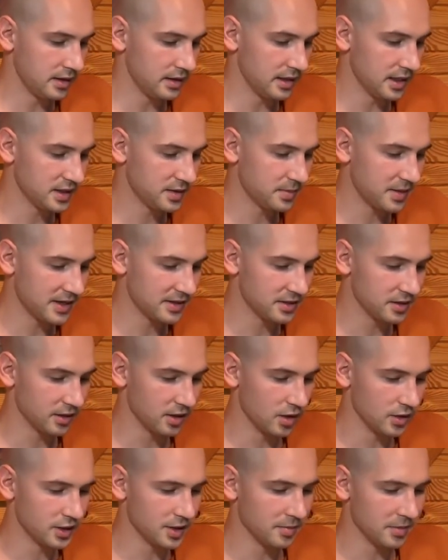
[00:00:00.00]
Yes, Master
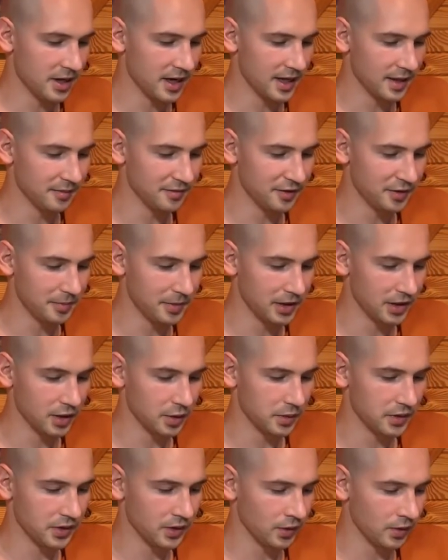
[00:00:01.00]
Gotama, I am familiar
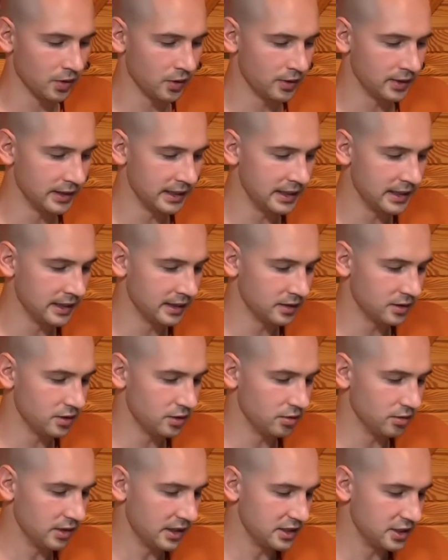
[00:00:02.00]
with the road leading
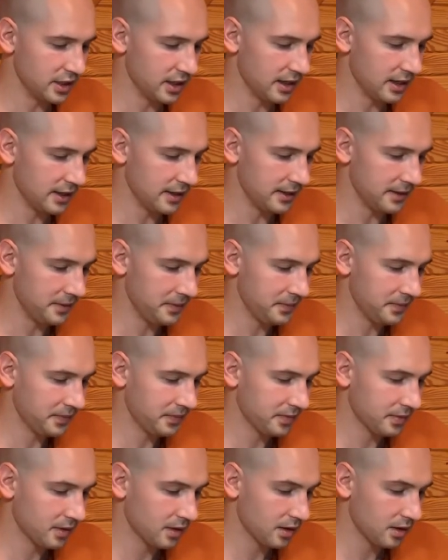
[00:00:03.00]
to Rajagaha.
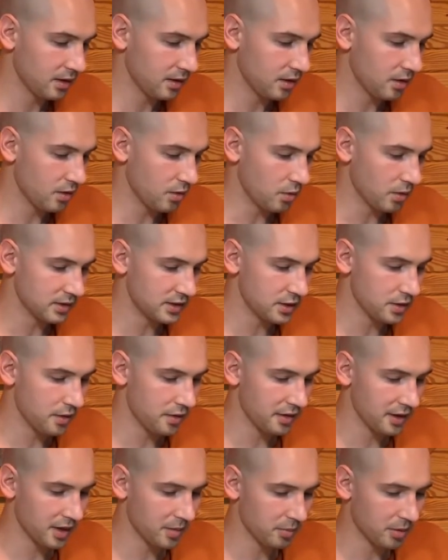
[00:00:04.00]
What do you
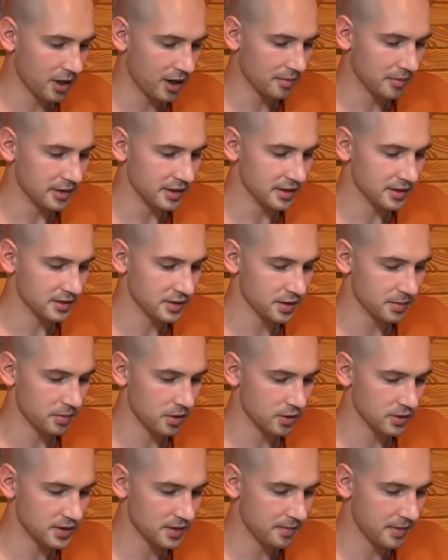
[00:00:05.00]
think, Brahman?
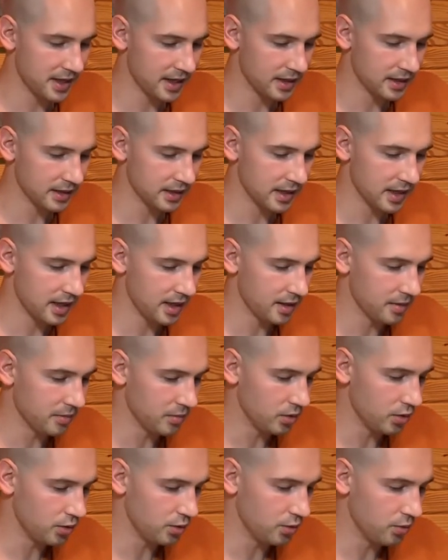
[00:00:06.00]
Suppose a man
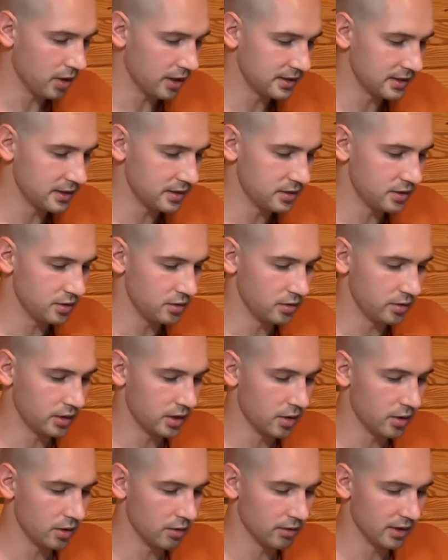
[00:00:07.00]
came who wanted to
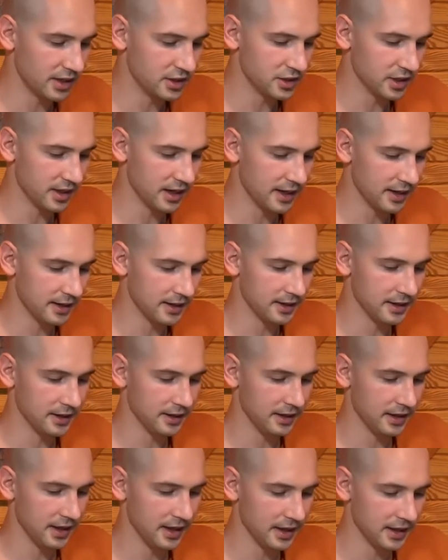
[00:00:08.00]
go to Rajagaha,
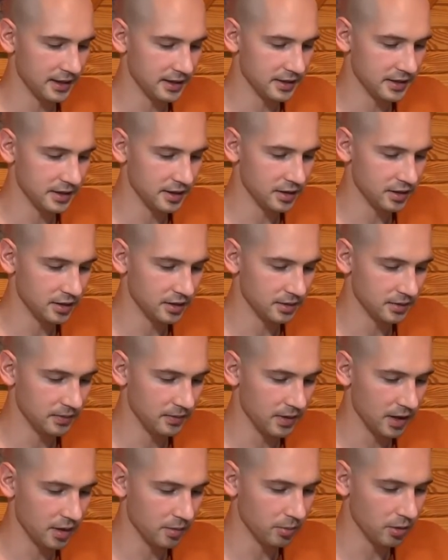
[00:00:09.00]
and he
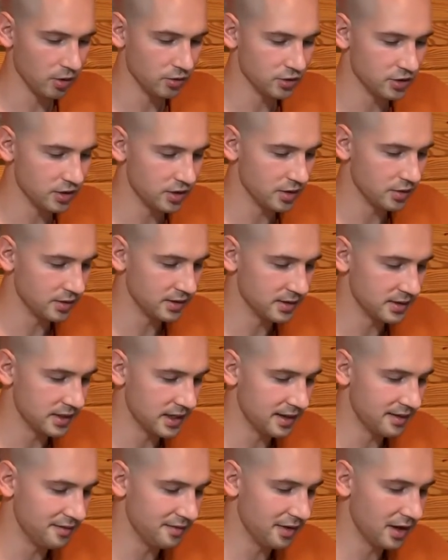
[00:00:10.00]
approached you and
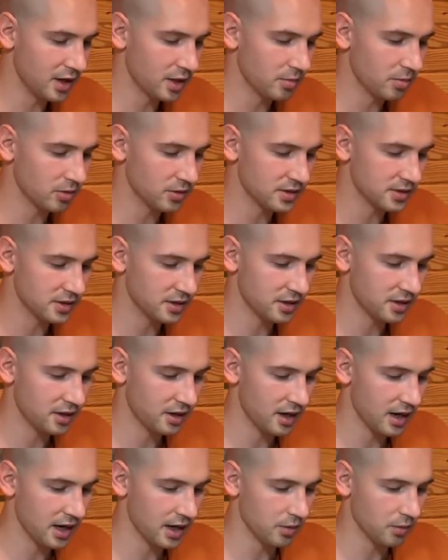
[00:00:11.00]
said, Venerable
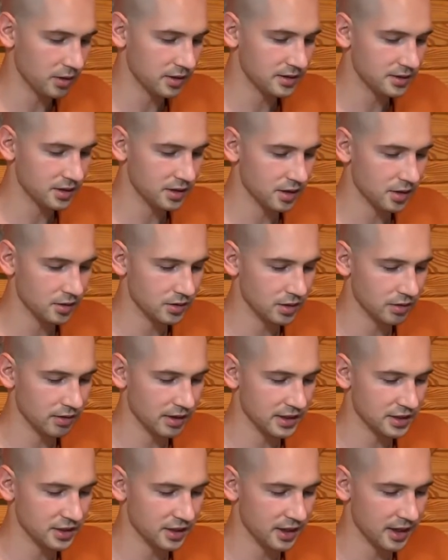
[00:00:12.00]
Sir, I want to go to
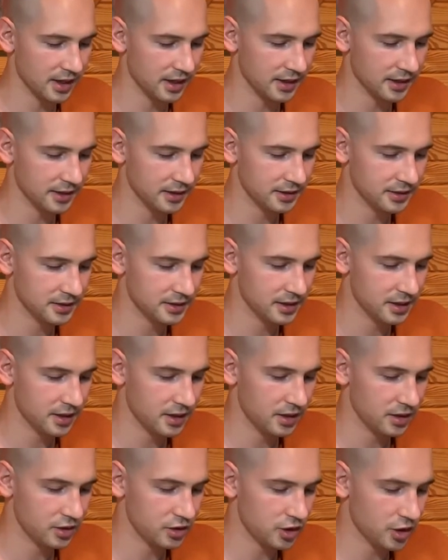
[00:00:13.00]
Rajagaha.
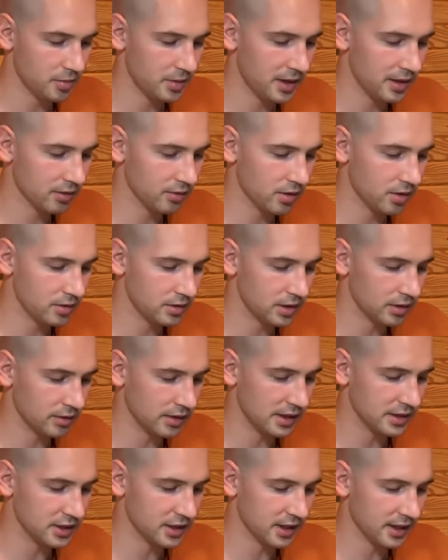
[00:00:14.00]
Show me the road to
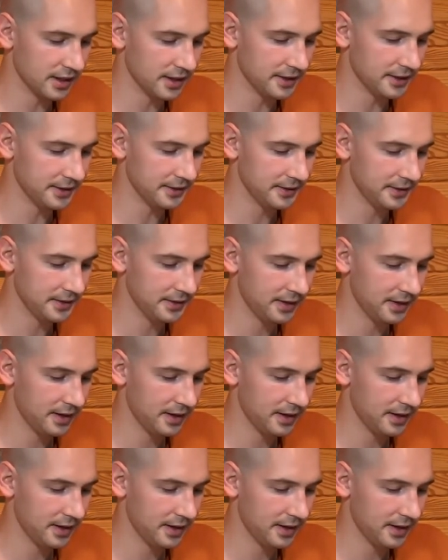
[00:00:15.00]
Rajagaha.